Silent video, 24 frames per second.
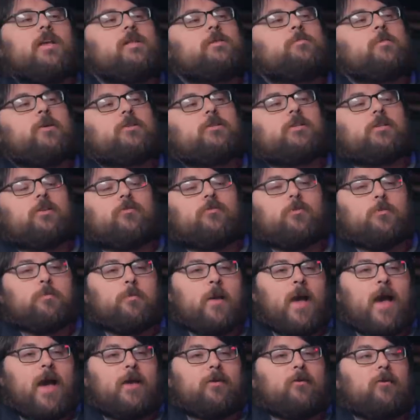Especially if you
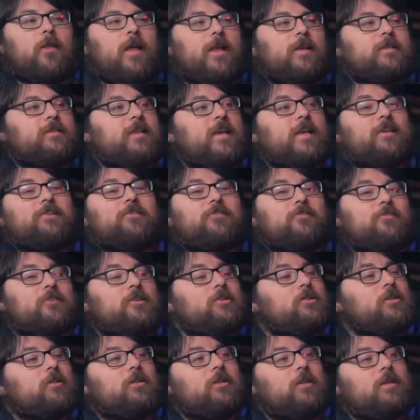paddle as
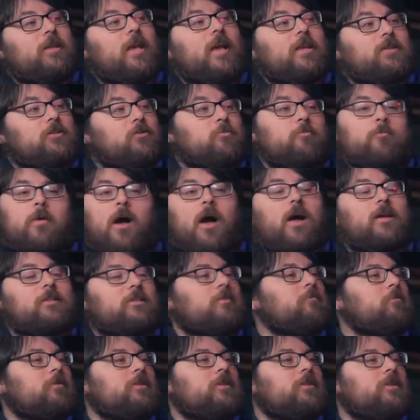inefficiently as you
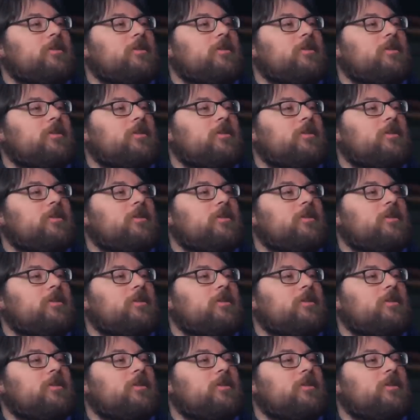possibly